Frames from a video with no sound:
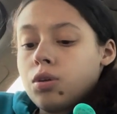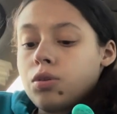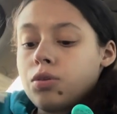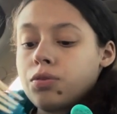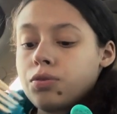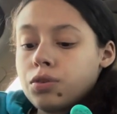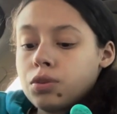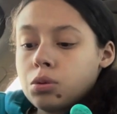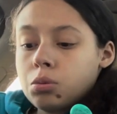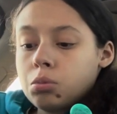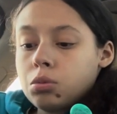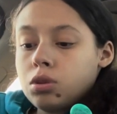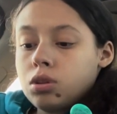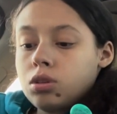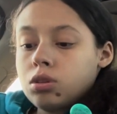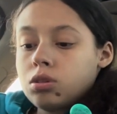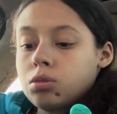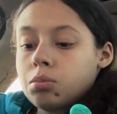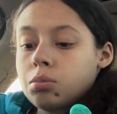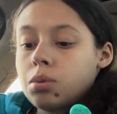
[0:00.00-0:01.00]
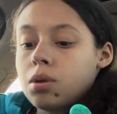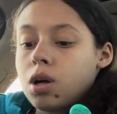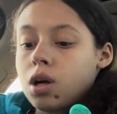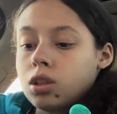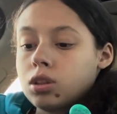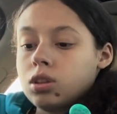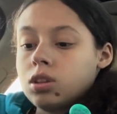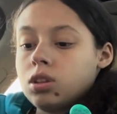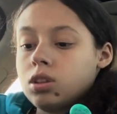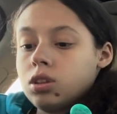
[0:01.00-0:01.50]
you feel me,
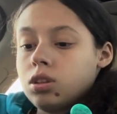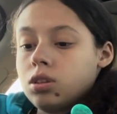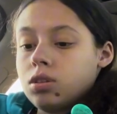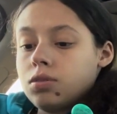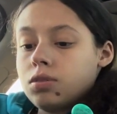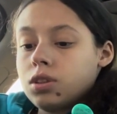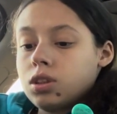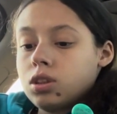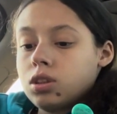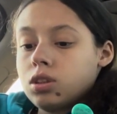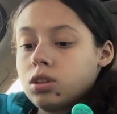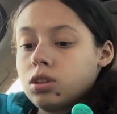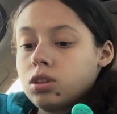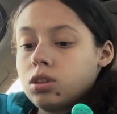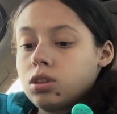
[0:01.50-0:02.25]
positive. Cause